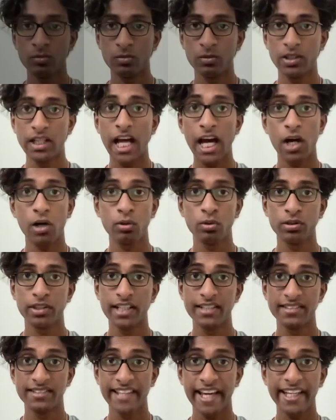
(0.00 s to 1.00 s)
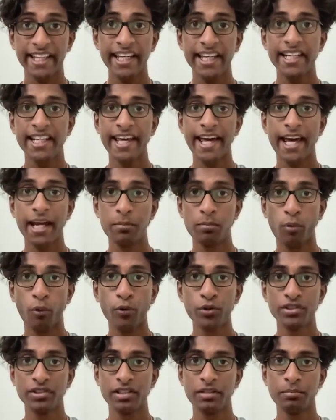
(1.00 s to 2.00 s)
Now, the second and
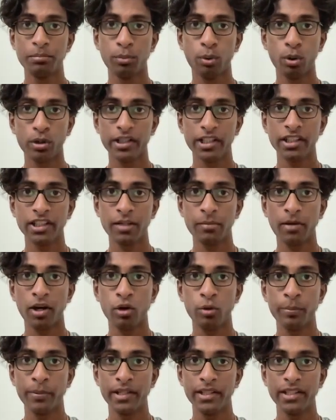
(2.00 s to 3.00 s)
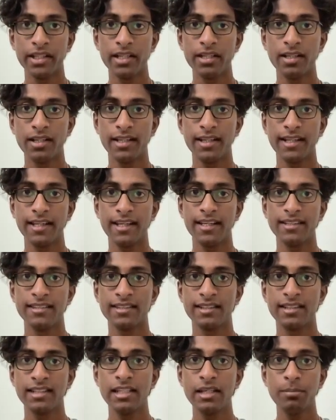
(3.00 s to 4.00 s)
most important, in my opinion, is
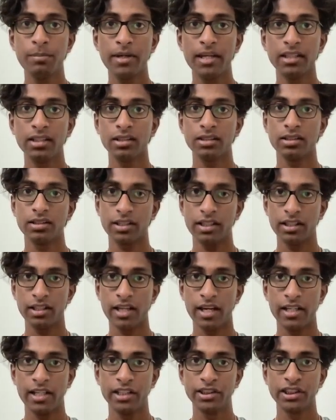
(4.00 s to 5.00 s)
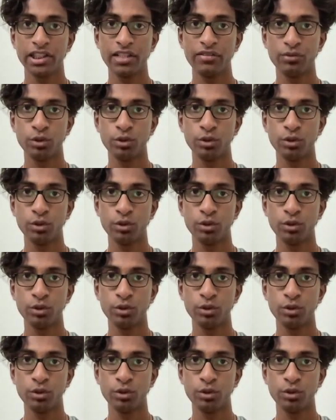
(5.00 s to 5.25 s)
keeping the initiative